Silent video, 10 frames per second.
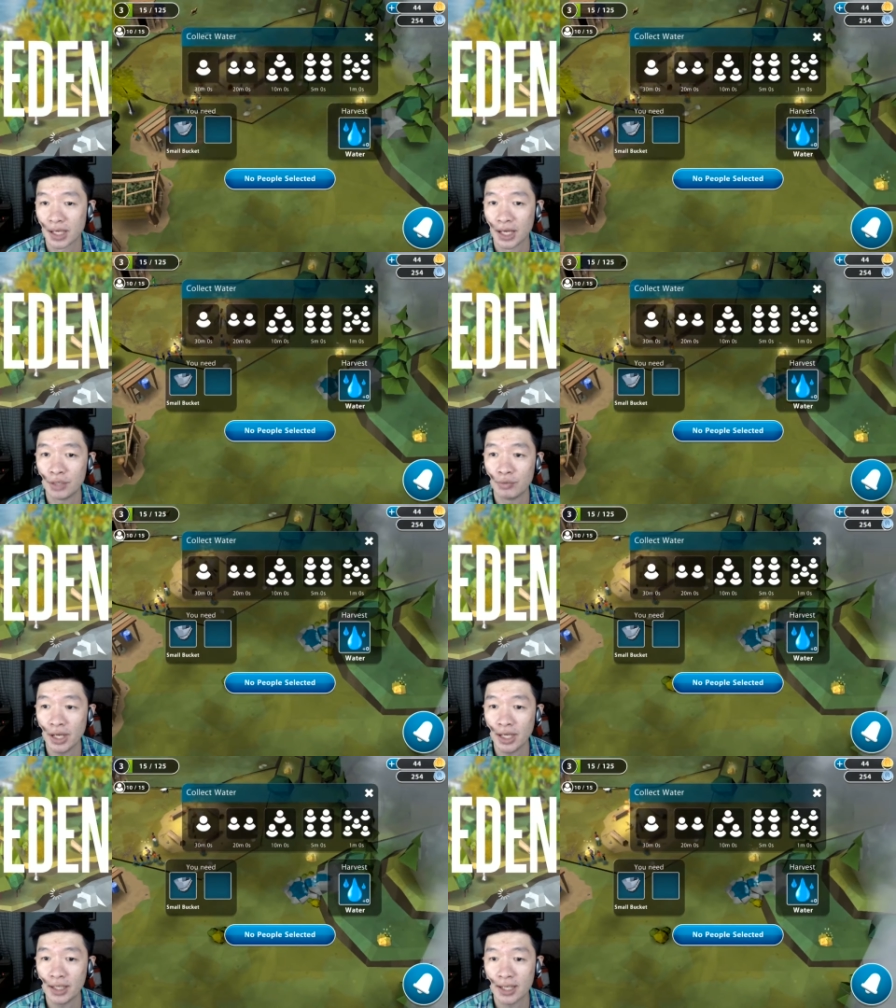
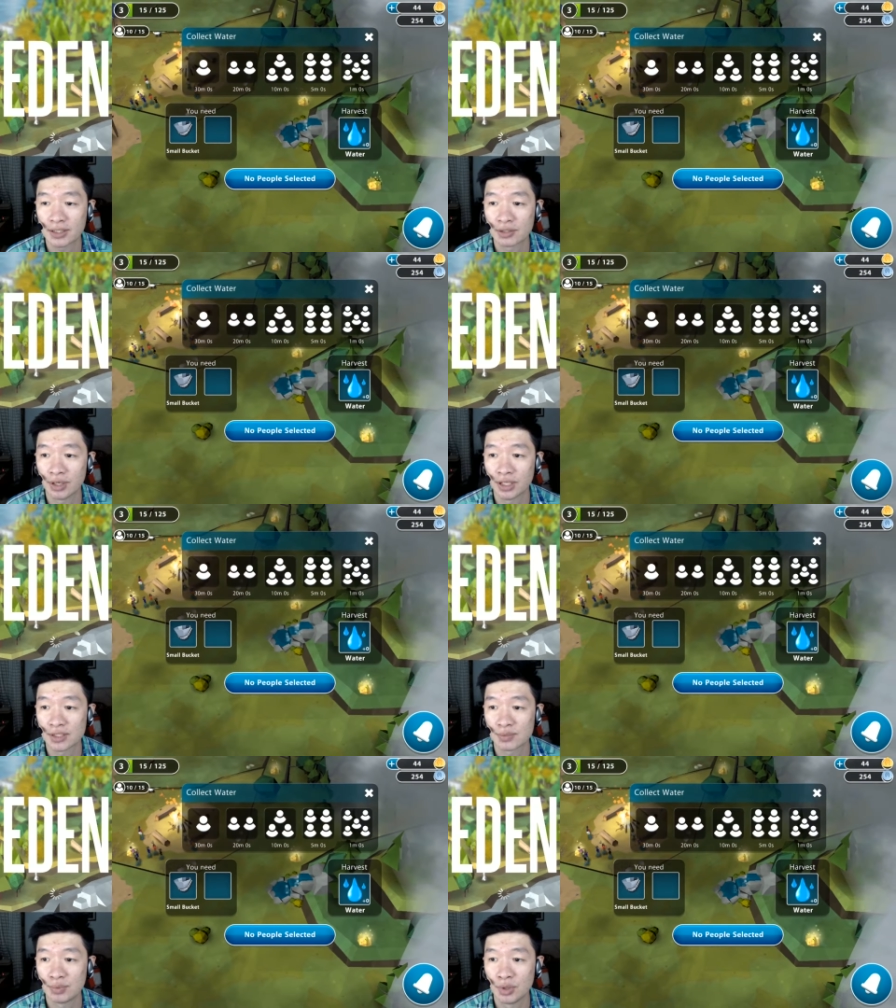Anyway, let's go and
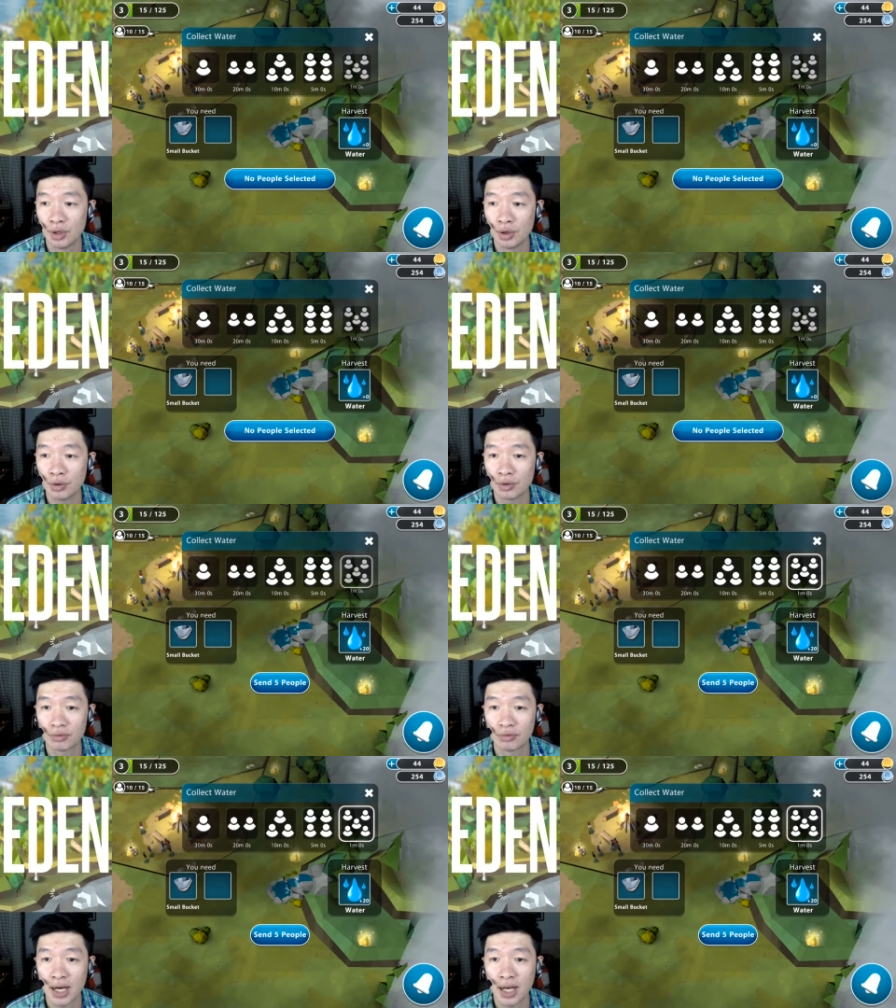explore
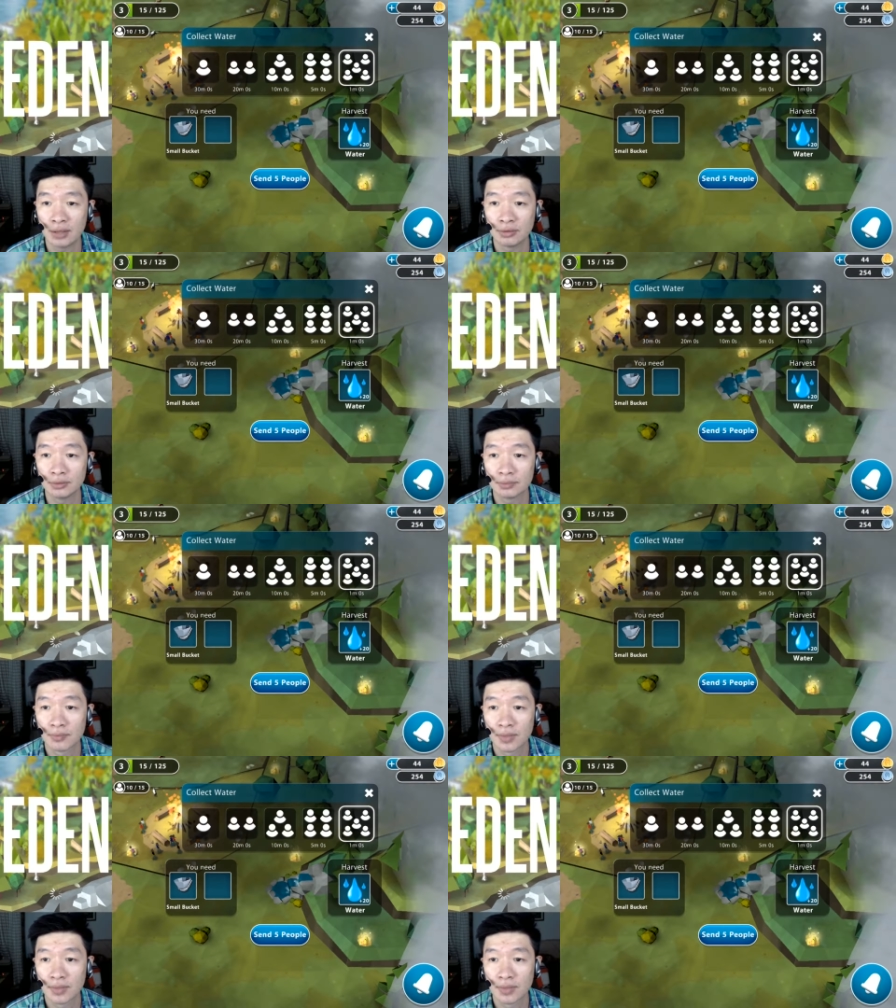around.